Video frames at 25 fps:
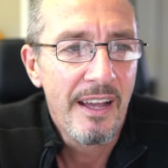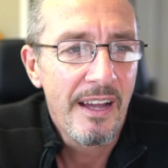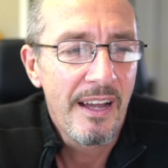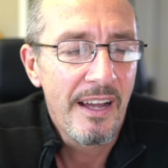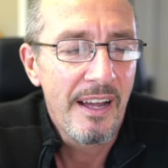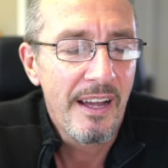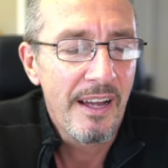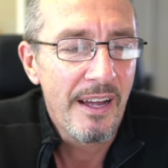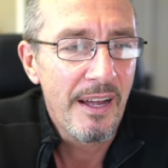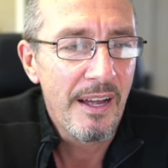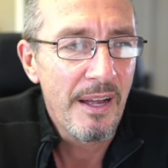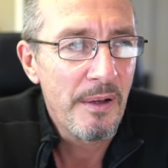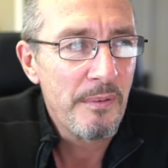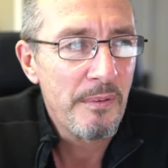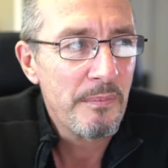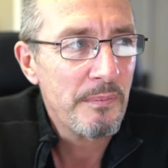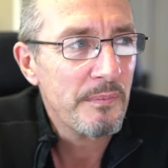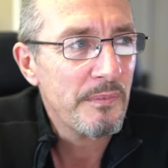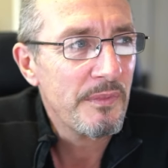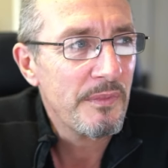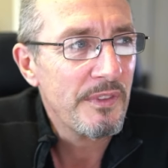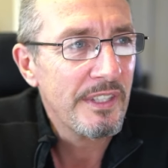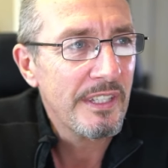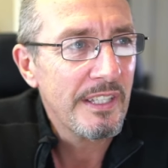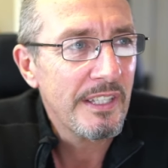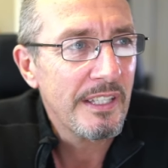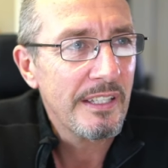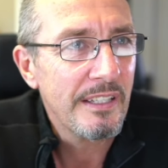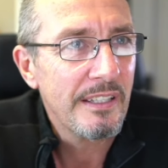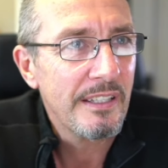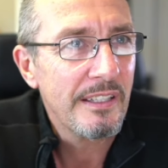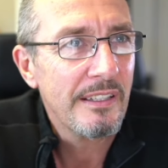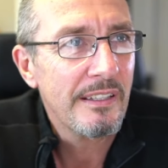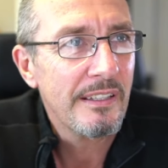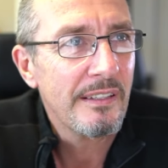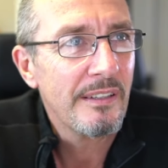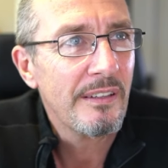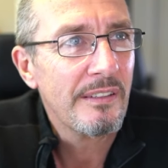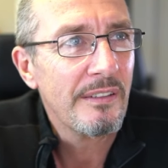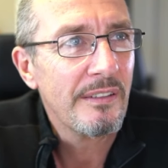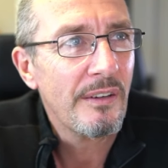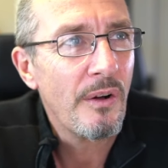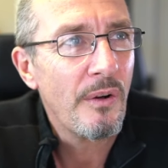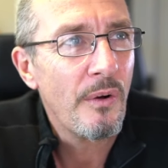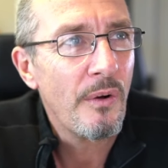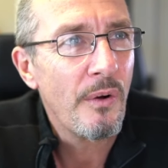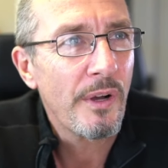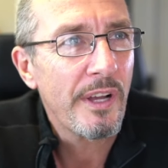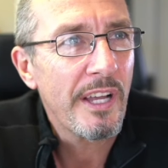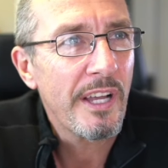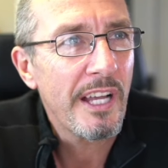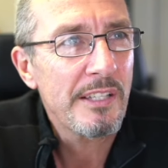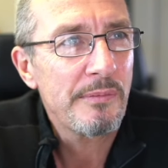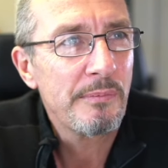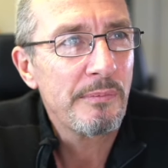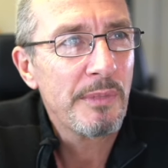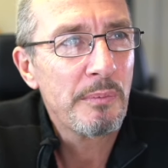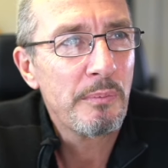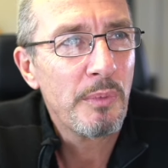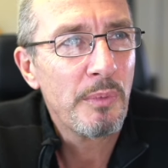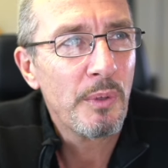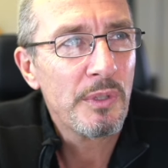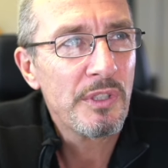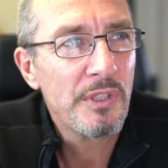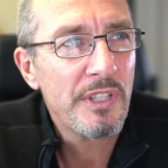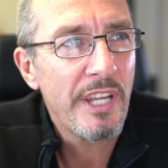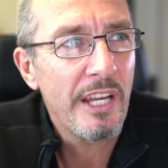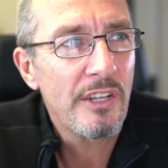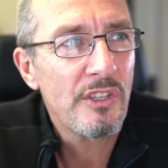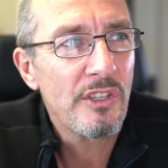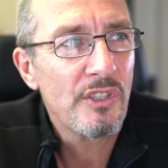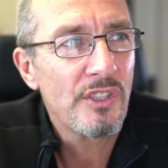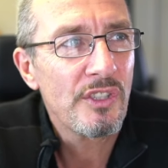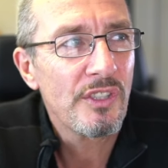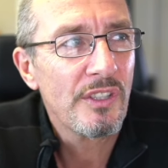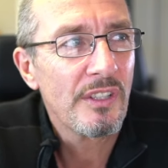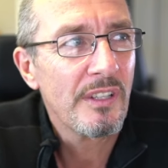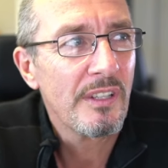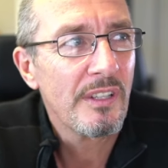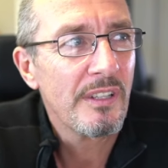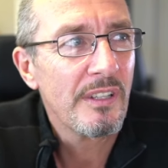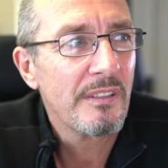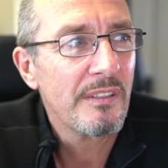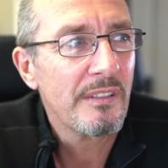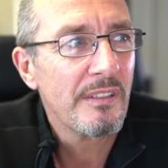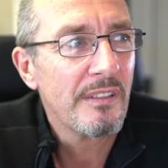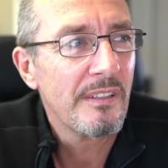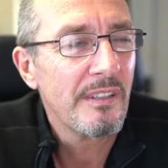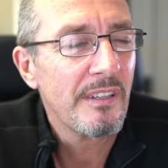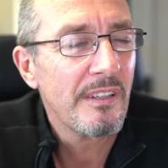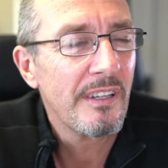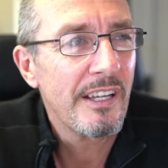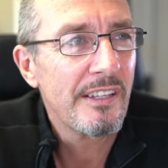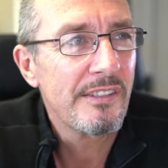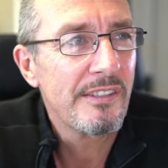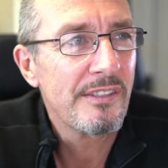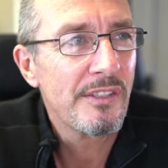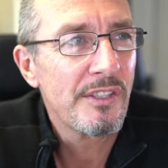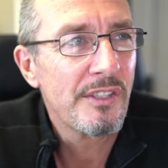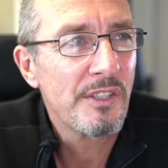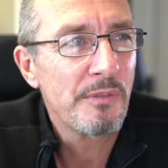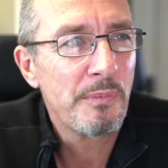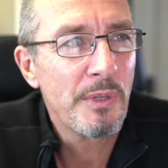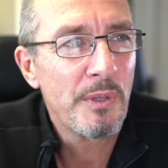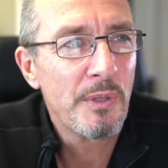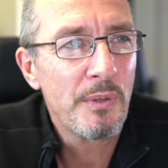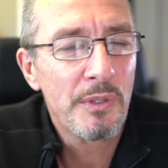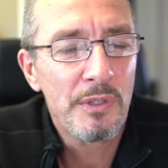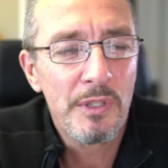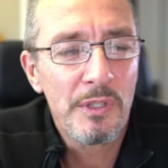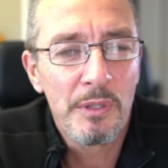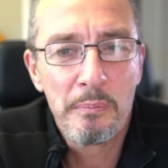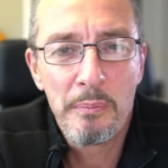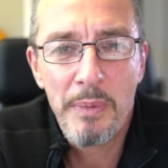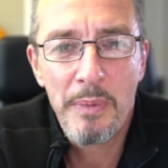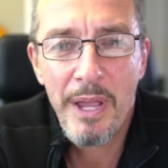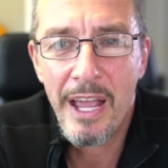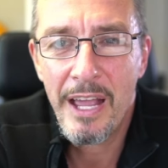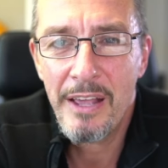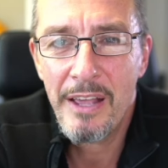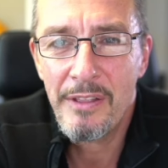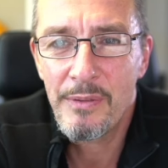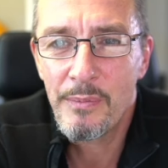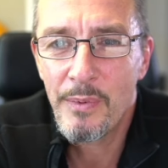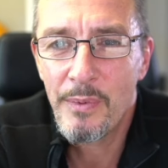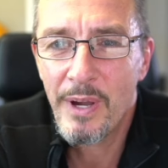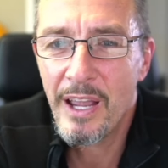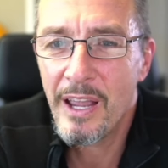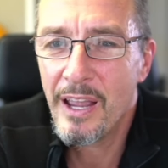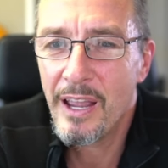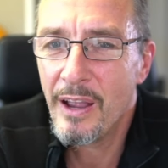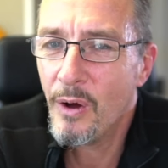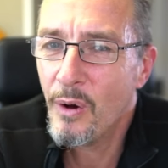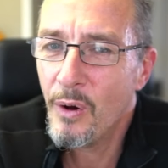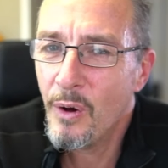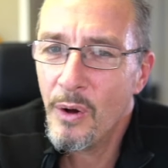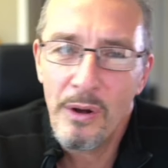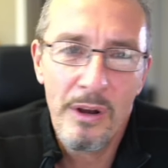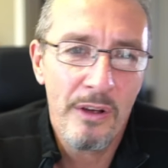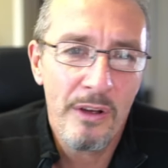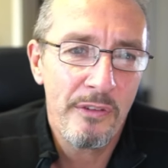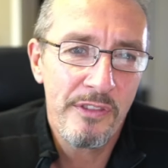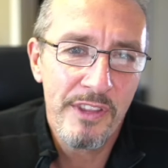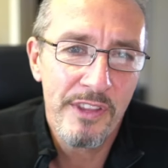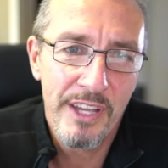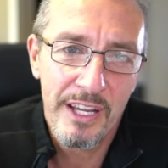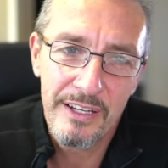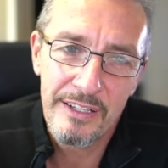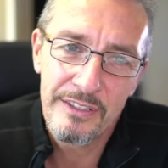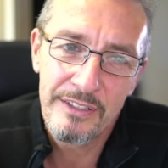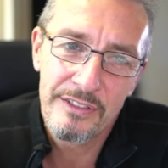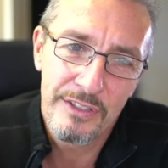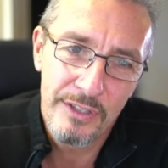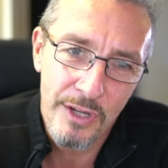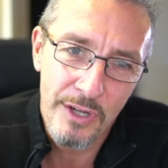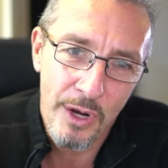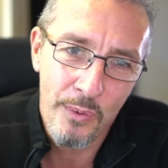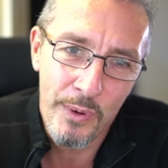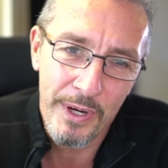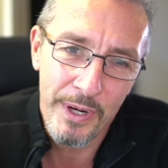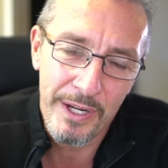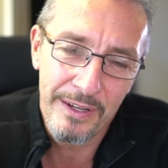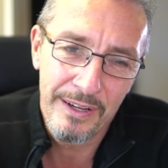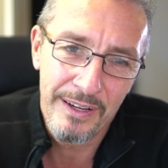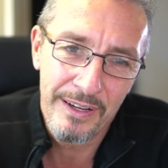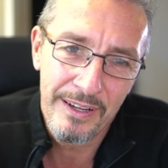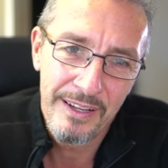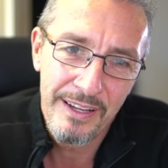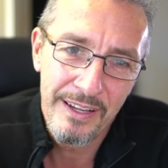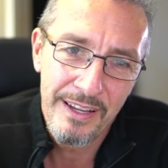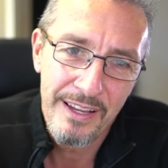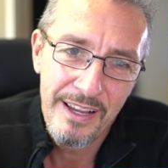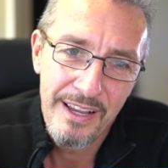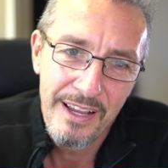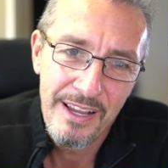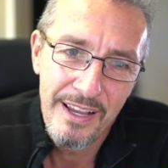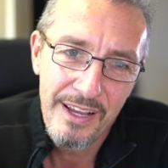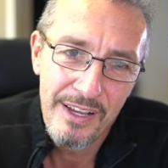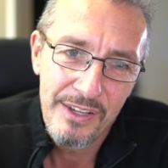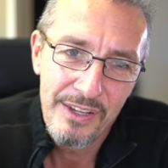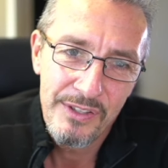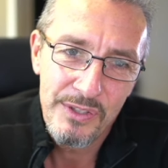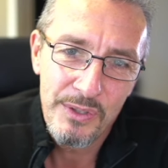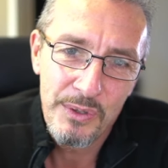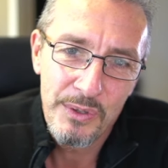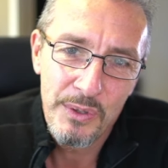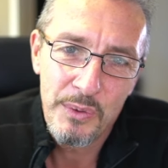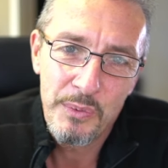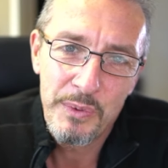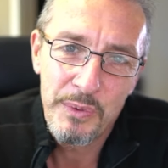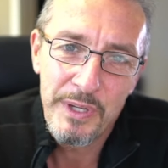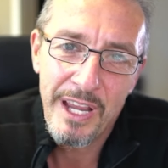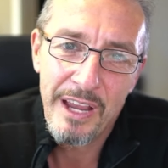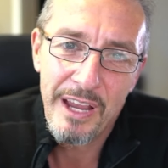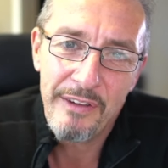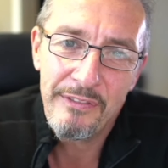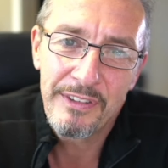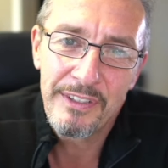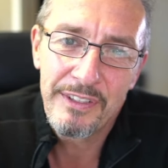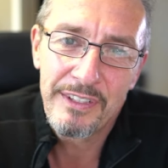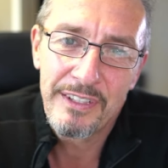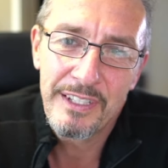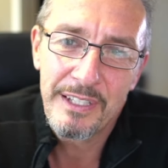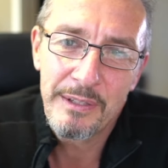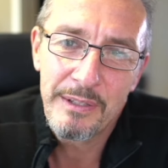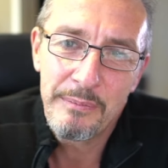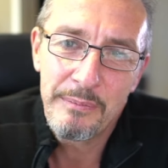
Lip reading: the orgasmic potential as a spiritual path, where all of that is going. So we have an